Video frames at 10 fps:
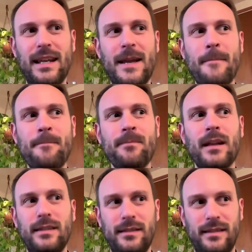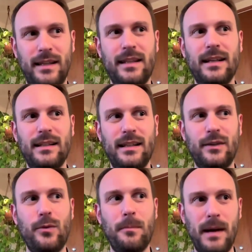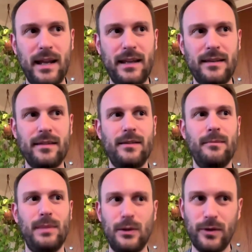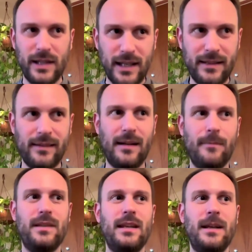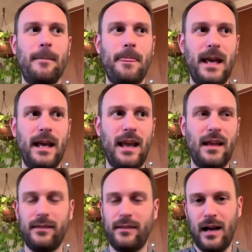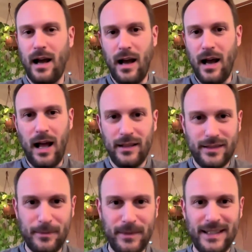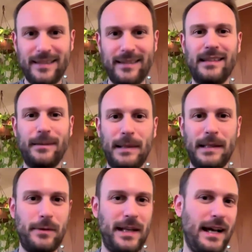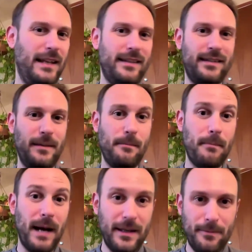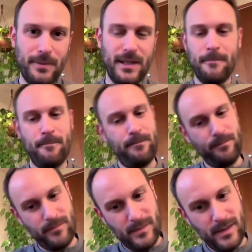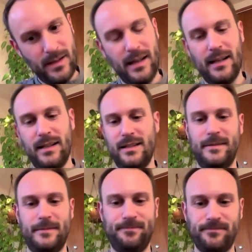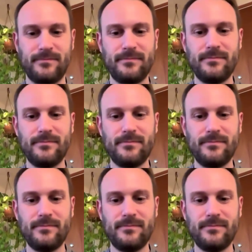but this idea that you might be looking at something that has its ultimate reality might be um,